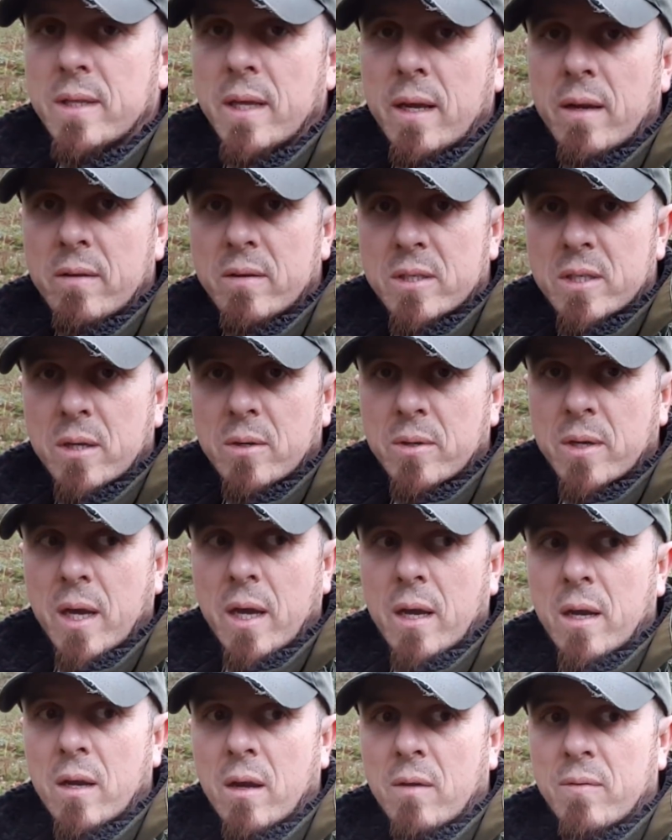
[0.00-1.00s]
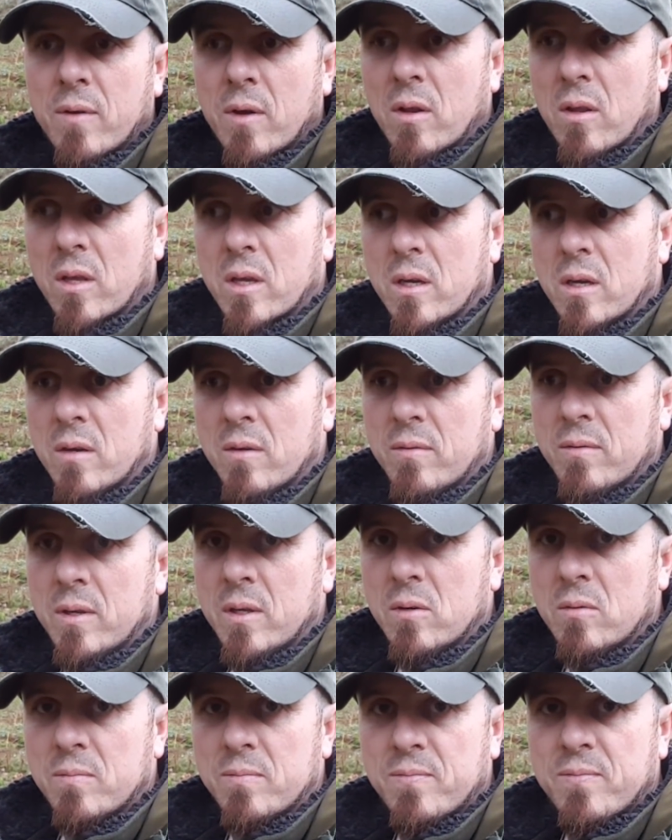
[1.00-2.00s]
there it's okay, I've got like a
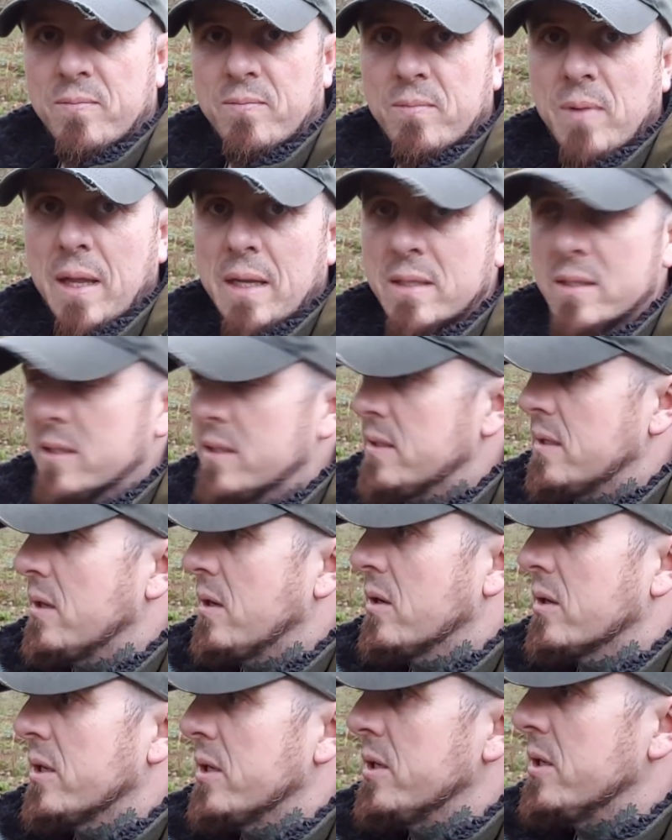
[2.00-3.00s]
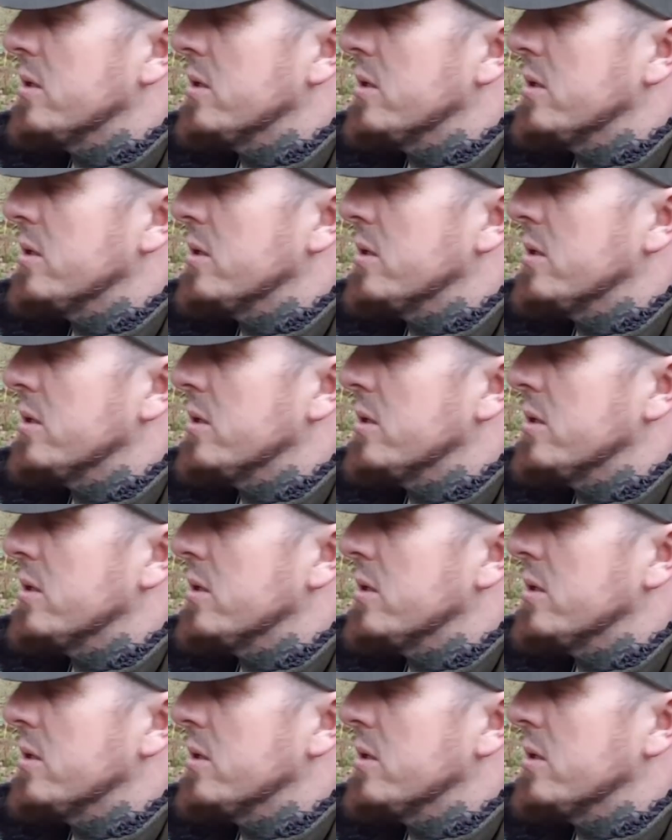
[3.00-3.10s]
little lantern that I can